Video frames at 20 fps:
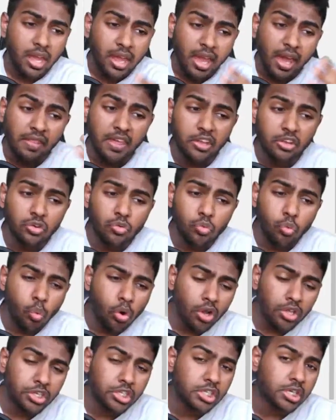and they could
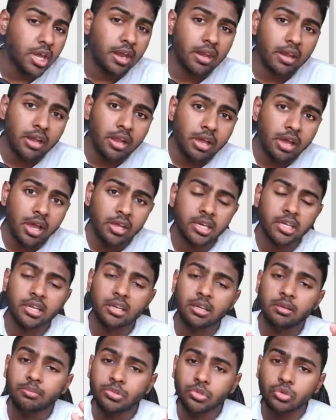watch and learn
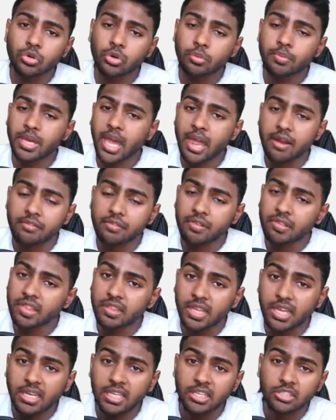and absorb
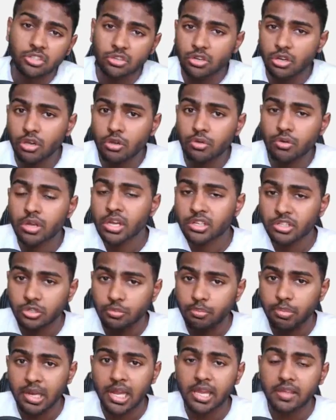everything they need to know to
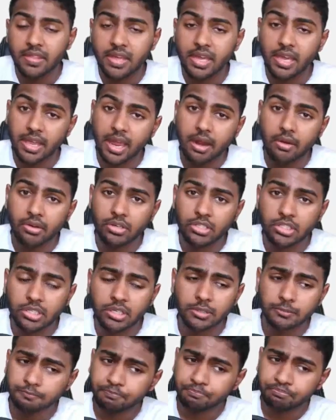play their character.
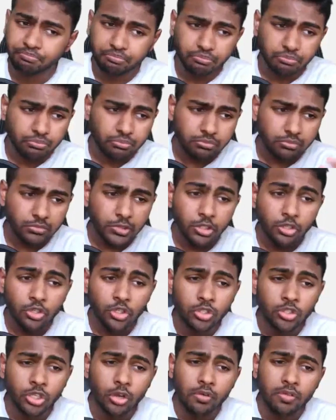
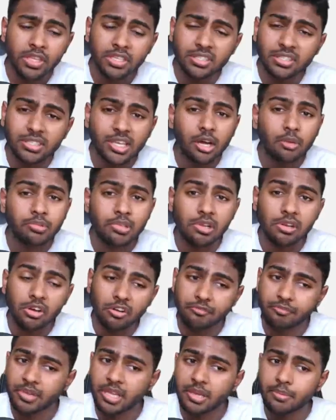So this has helped a lot
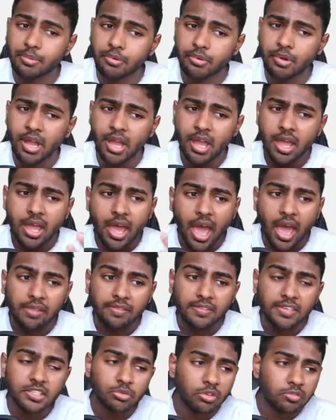of people,
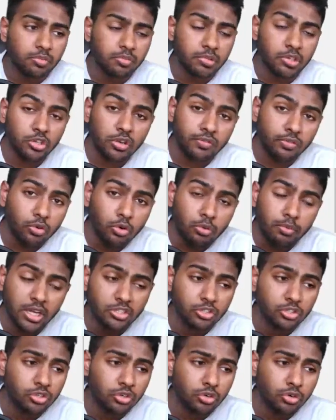and this is what I've been doing for all my
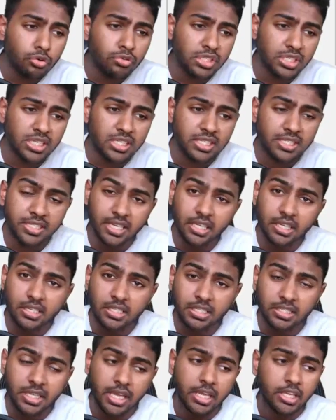tutorials in the second
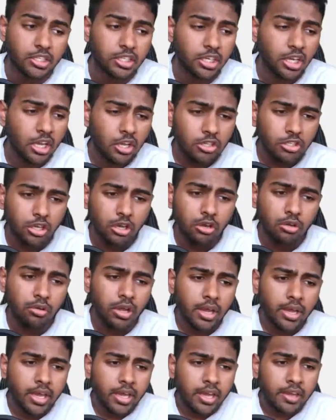stage. So
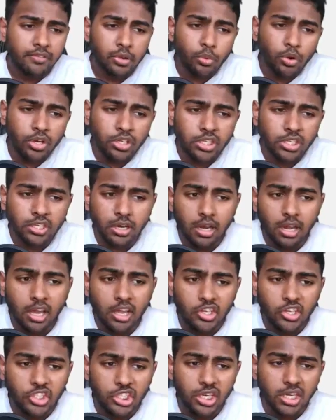if you wanted to
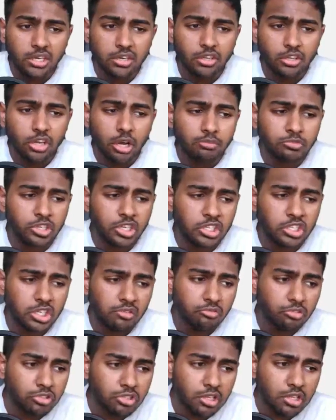learn Jin, you come to
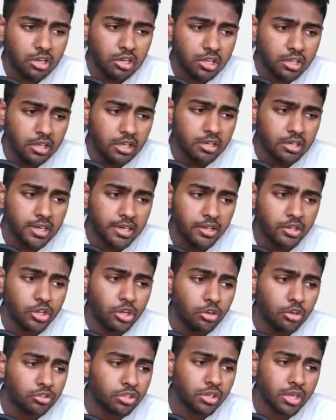Jin. You want to learn Lily, you
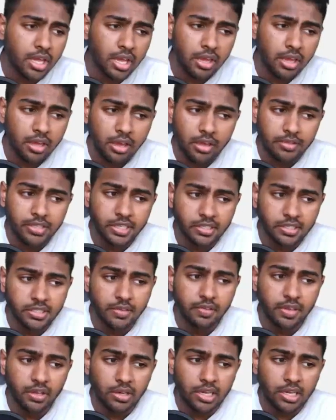go to the Tekken
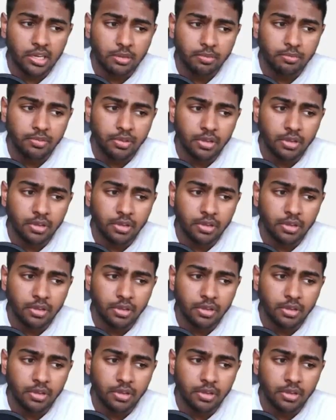7 Lily